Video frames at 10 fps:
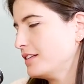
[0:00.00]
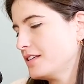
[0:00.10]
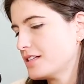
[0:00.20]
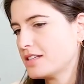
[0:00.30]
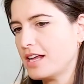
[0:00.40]

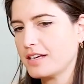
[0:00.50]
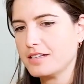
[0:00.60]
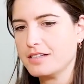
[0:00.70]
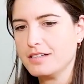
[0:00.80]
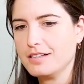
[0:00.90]
This is like
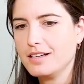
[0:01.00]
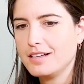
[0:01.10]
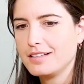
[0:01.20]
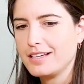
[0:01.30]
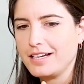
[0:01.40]
a
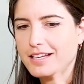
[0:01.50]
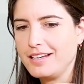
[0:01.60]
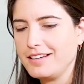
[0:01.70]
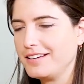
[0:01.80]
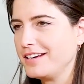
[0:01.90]

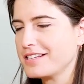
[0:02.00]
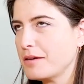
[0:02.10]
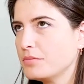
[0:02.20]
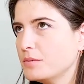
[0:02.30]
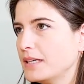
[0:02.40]
tiny
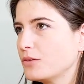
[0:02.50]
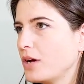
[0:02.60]
example, but we